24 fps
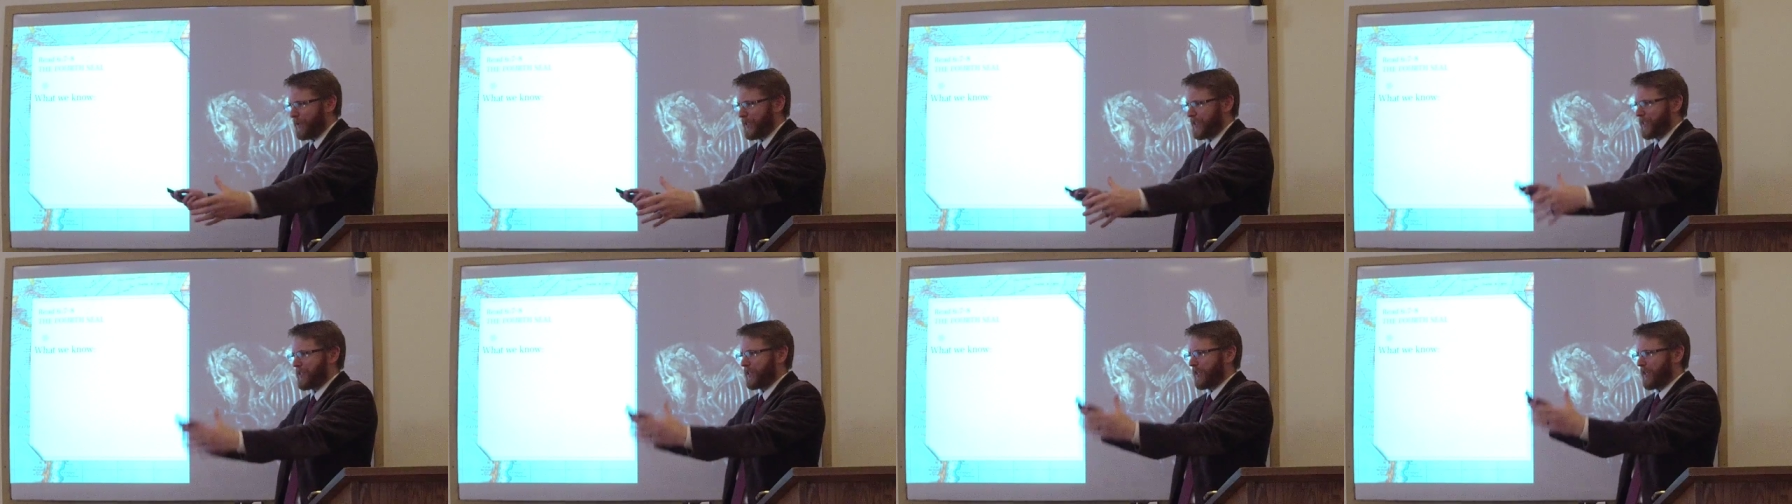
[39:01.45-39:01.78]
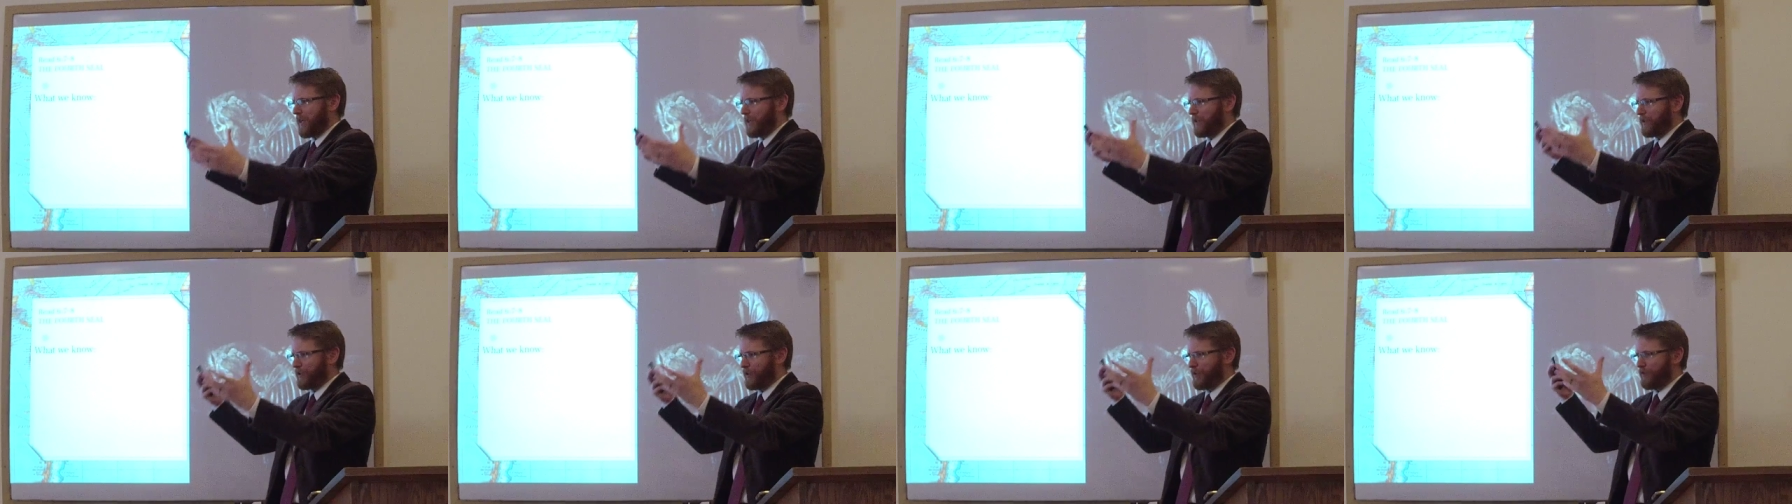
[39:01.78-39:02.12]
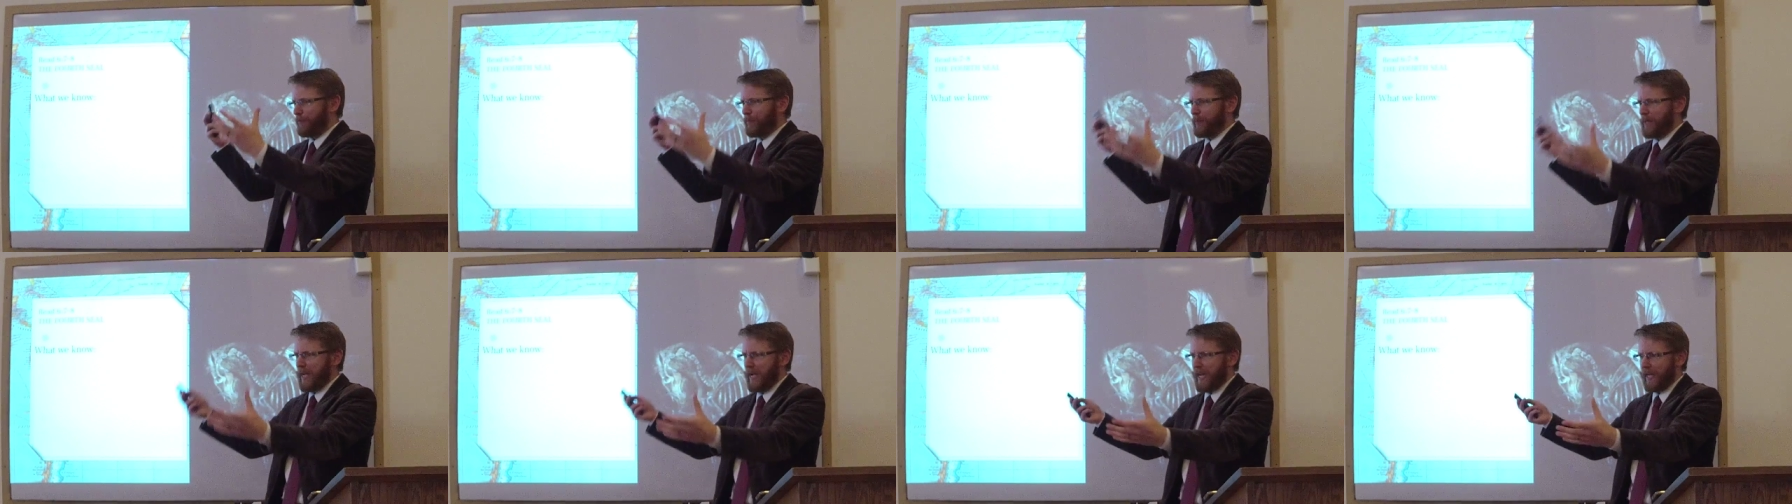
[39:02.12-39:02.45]
which the color
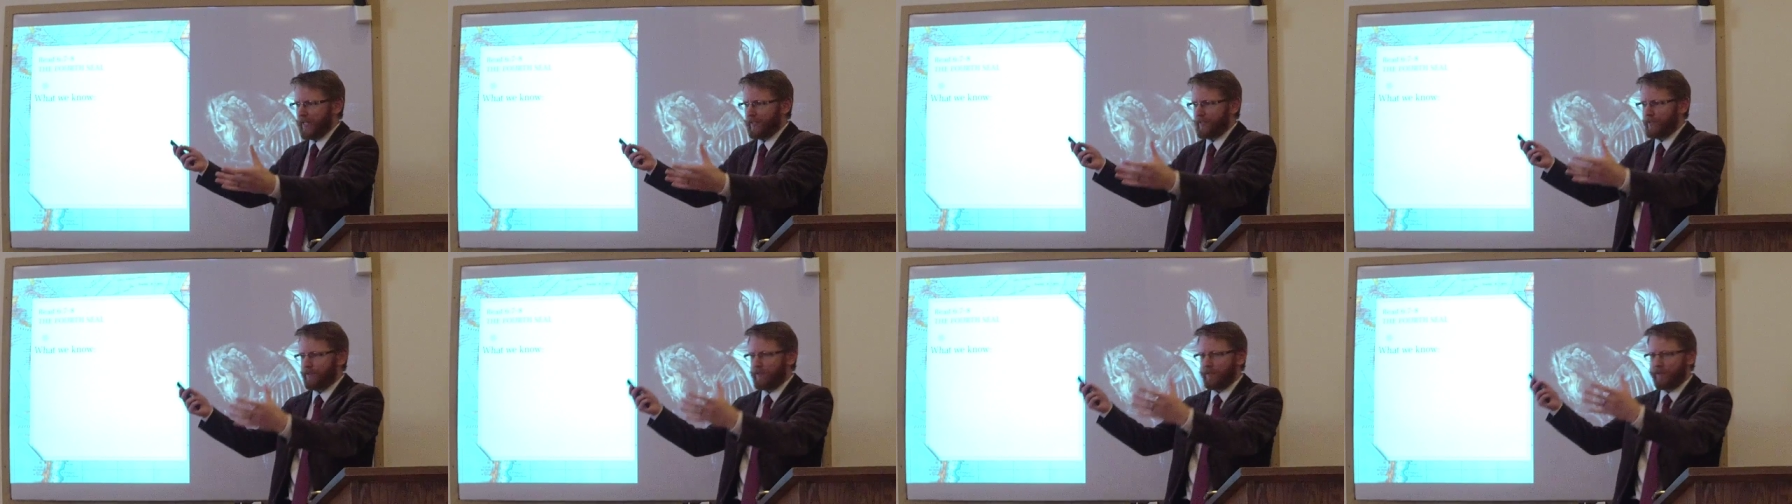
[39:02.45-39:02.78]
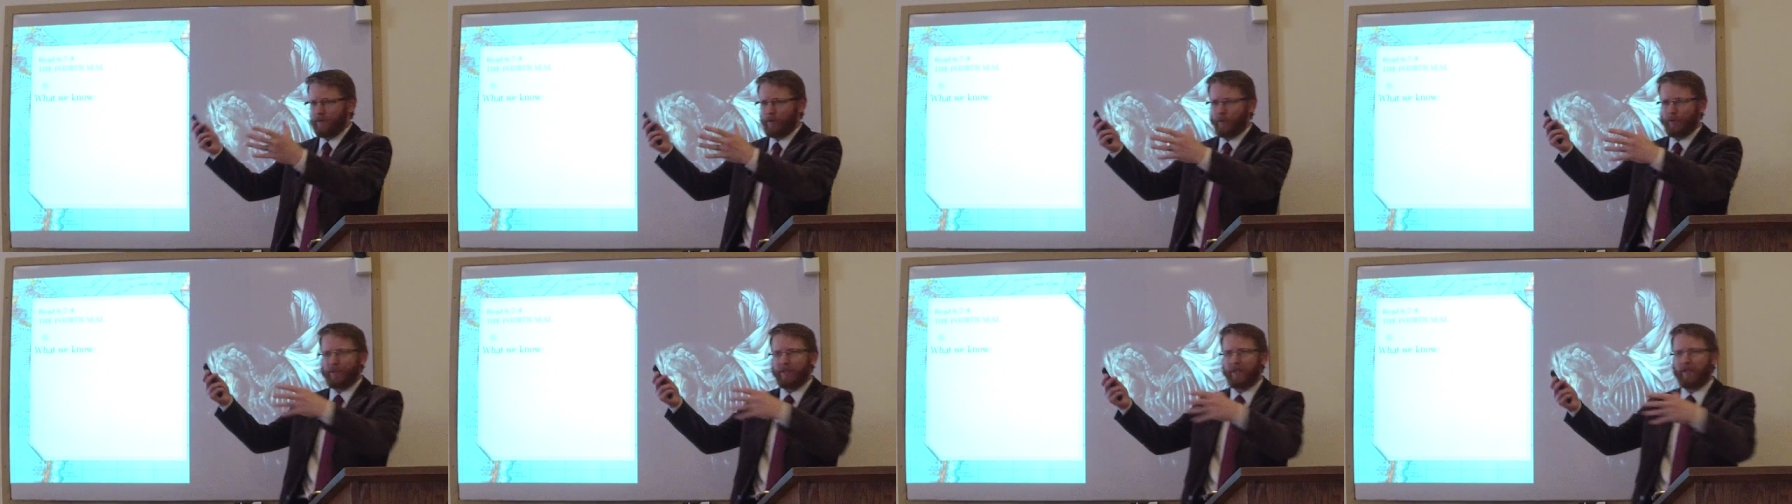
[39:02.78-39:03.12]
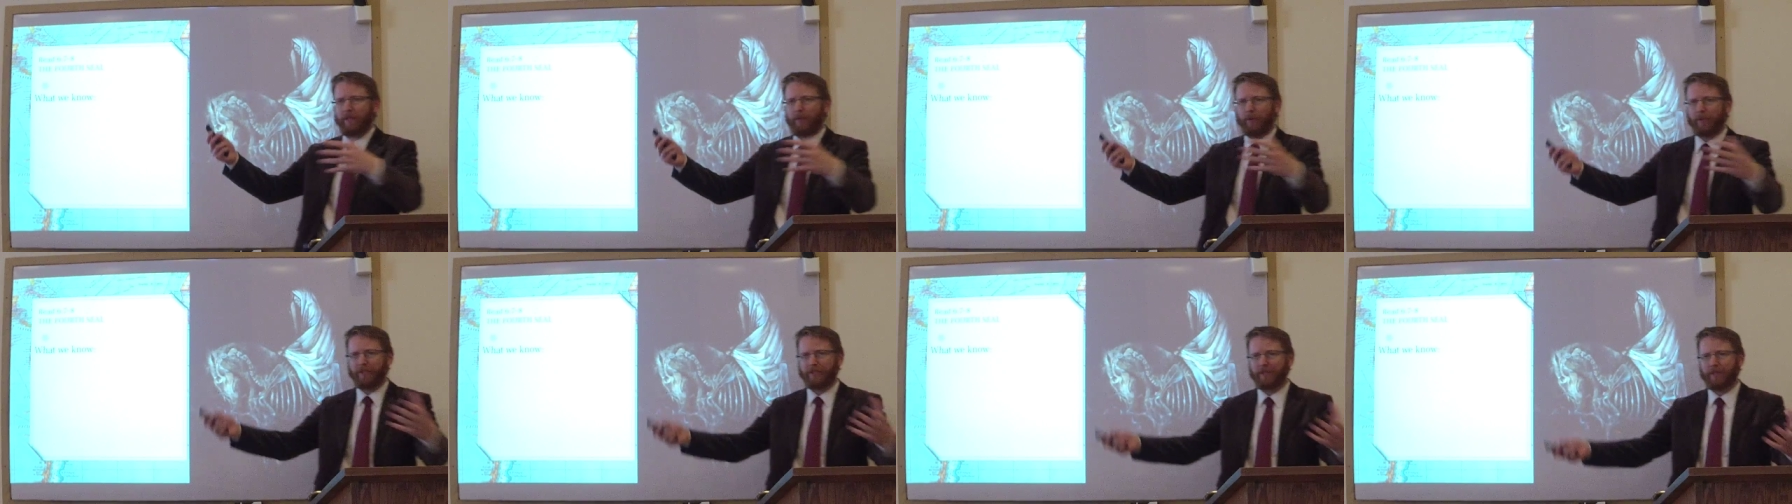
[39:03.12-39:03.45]
of black is associated with